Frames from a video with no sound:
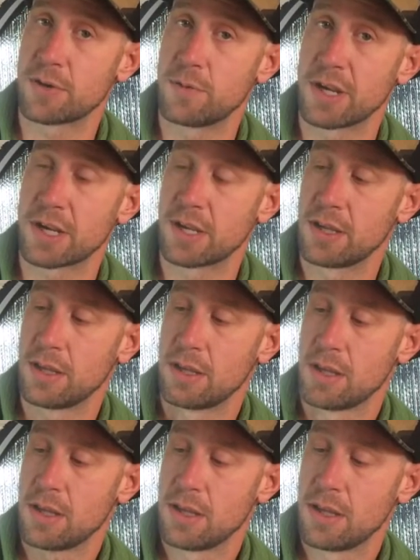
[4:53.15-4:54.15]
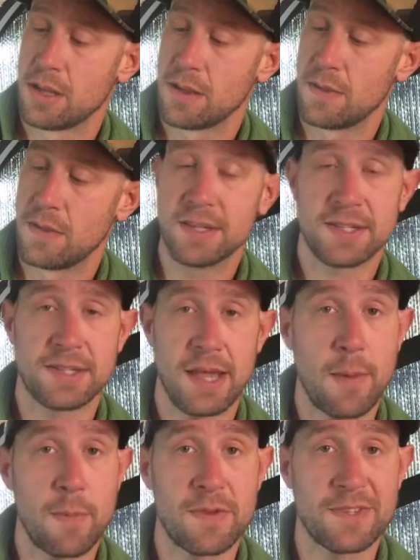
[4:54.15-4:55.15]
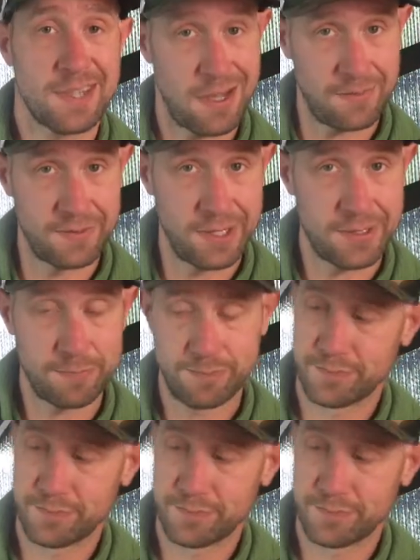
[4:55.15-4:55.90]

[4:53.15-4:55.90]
quick. This solved it.